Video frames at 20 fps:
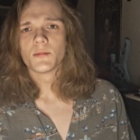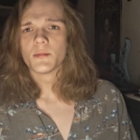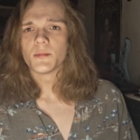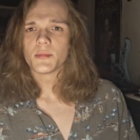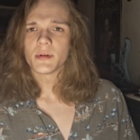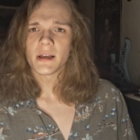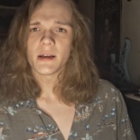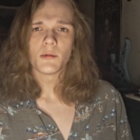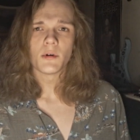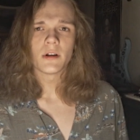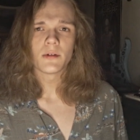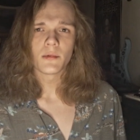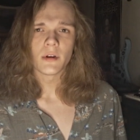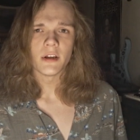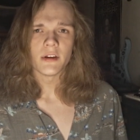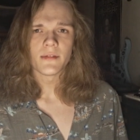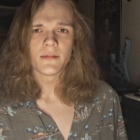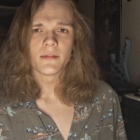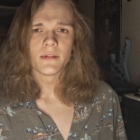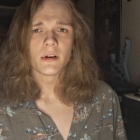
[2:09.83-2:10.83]
play one
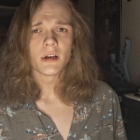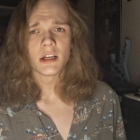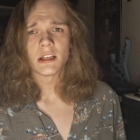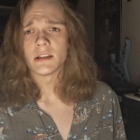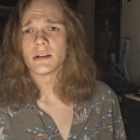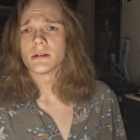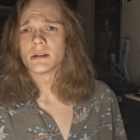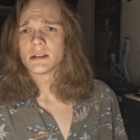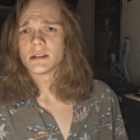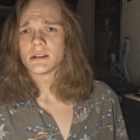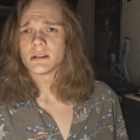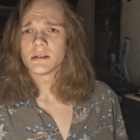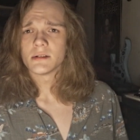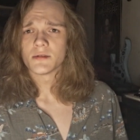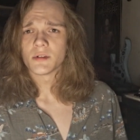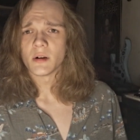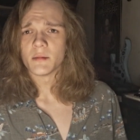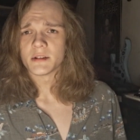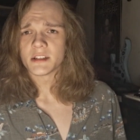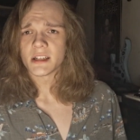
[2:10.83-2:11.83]
riff until the
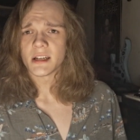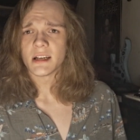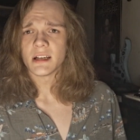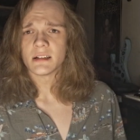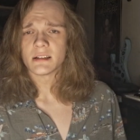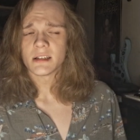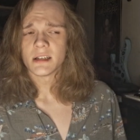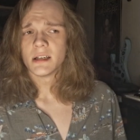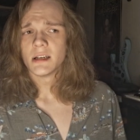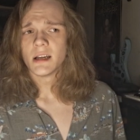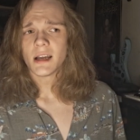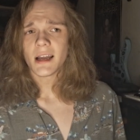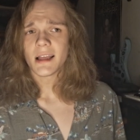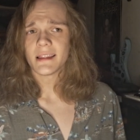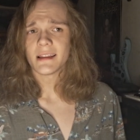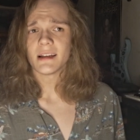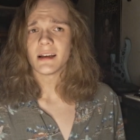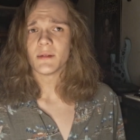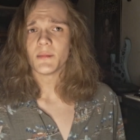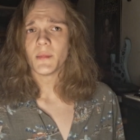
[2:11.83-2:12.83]
drums change, and
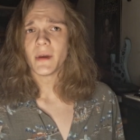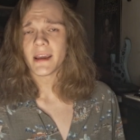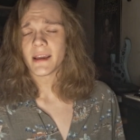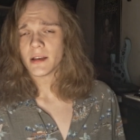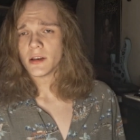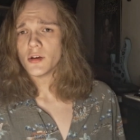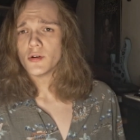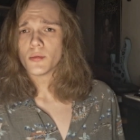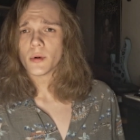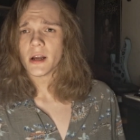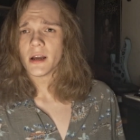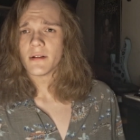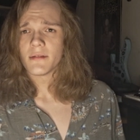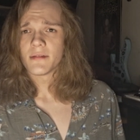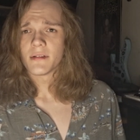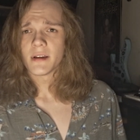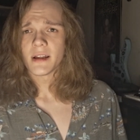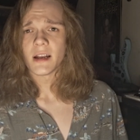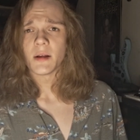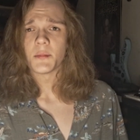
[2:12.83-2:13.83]
then I make a new
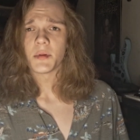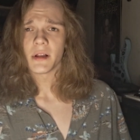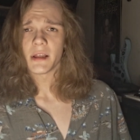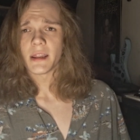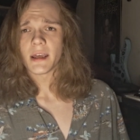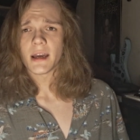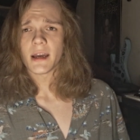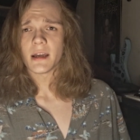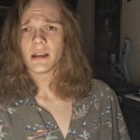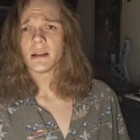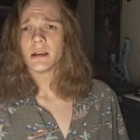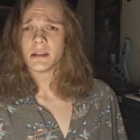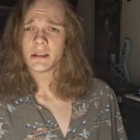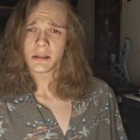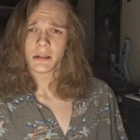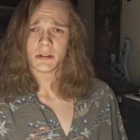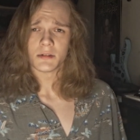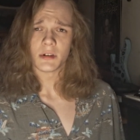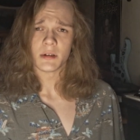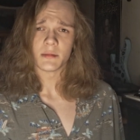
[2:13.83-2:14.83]
riff, and I play that
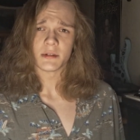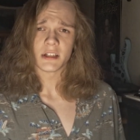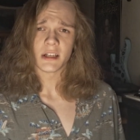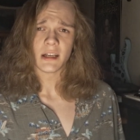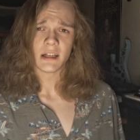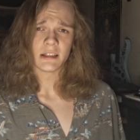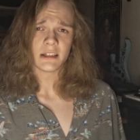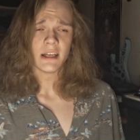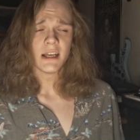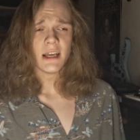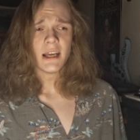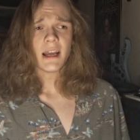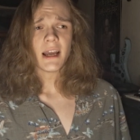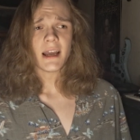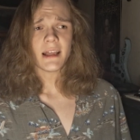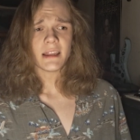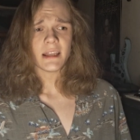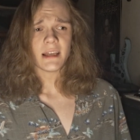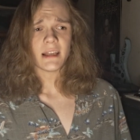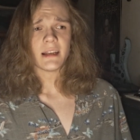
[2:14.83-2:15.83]
until the drums change,
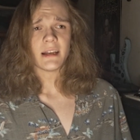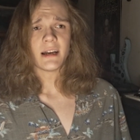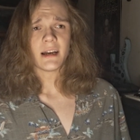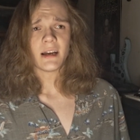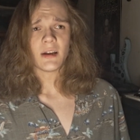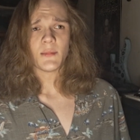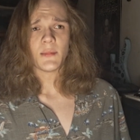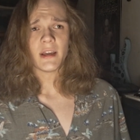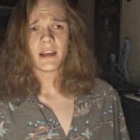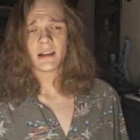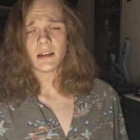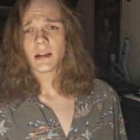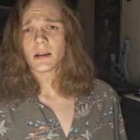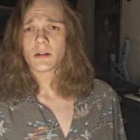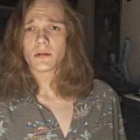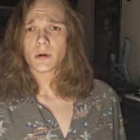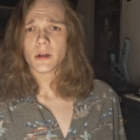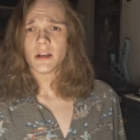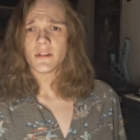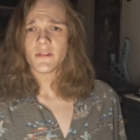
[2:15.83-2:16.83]
and then I make
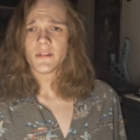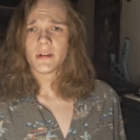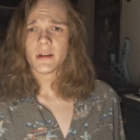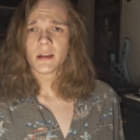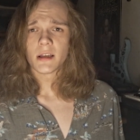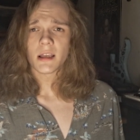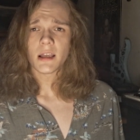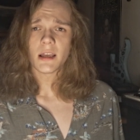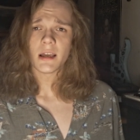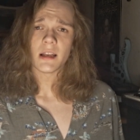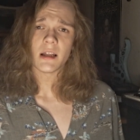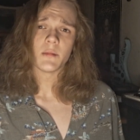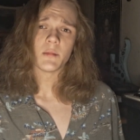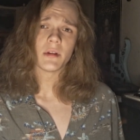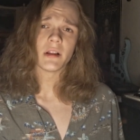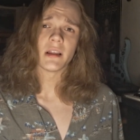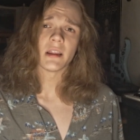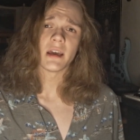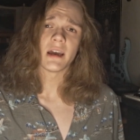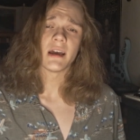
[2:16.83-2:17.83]
another riff, and I
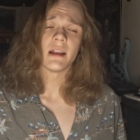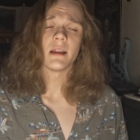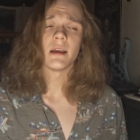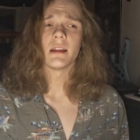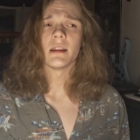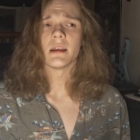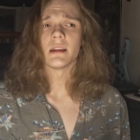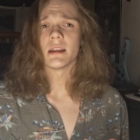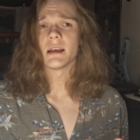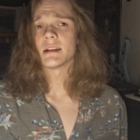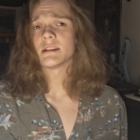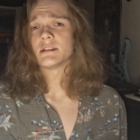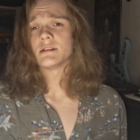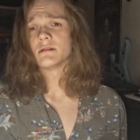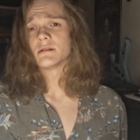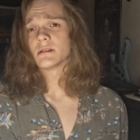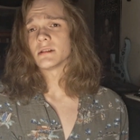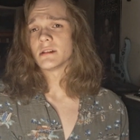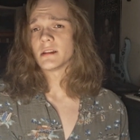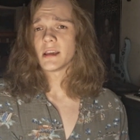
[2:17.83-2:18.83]
play that, and then that's
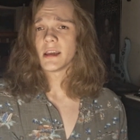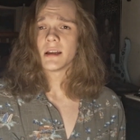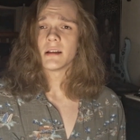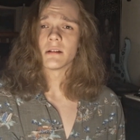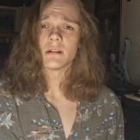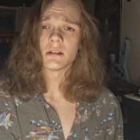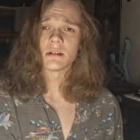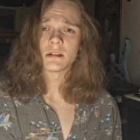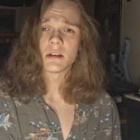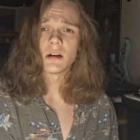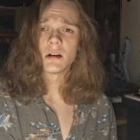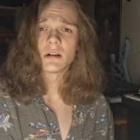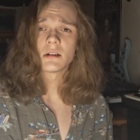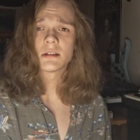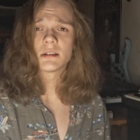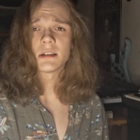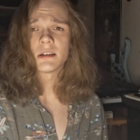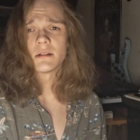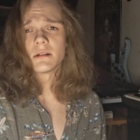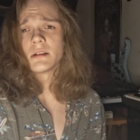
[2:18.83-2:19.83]
usually the end of the song
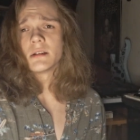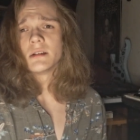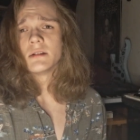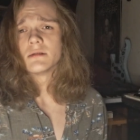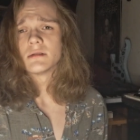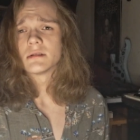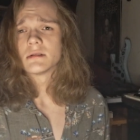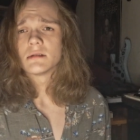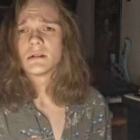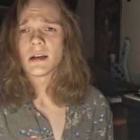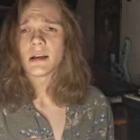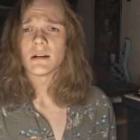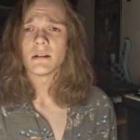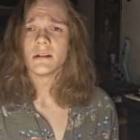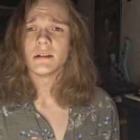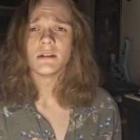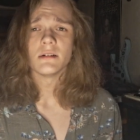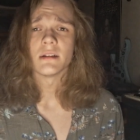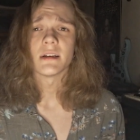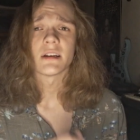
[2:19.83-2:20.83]
because I
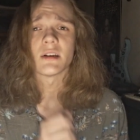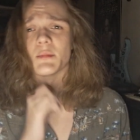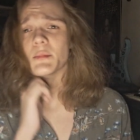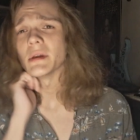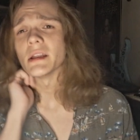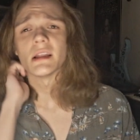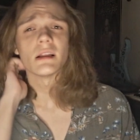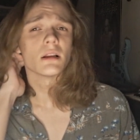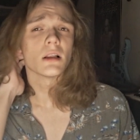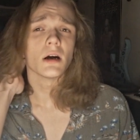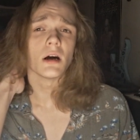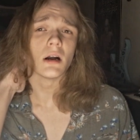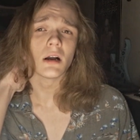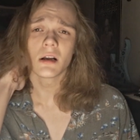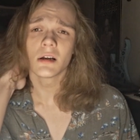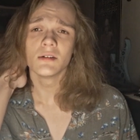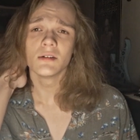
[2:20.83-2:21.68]
only do like a minute long.